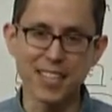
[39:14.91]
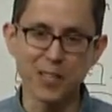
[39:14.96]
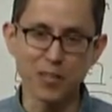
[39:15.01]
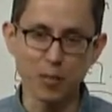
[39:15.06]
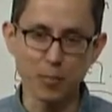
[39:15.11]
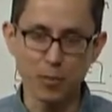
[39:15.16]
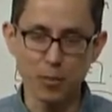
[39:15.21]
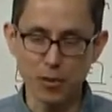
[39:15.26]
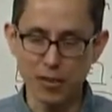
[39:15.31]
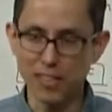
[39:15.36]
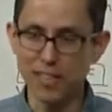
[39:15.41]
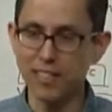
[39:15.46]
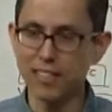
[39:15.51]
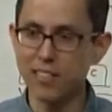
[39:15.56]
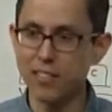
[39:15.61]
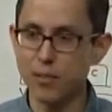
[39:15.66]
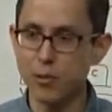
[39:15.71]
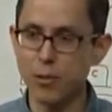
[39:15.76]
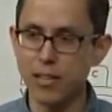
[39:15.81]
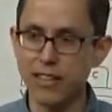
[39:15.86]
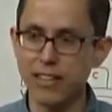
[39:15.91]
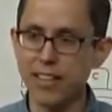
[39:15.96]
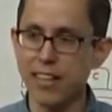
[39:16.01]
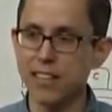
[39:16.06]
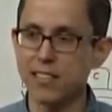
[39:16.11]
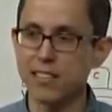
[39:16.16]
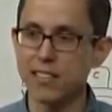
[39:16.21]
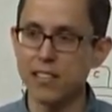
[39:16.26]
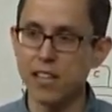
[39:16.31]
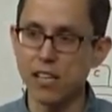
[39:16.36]
we're pulling twenty
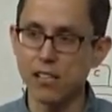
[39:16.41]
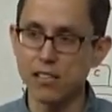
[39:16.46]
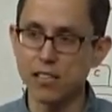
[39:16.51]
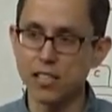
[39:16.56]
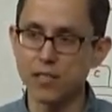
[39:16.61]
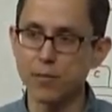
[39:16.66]
thousand dollars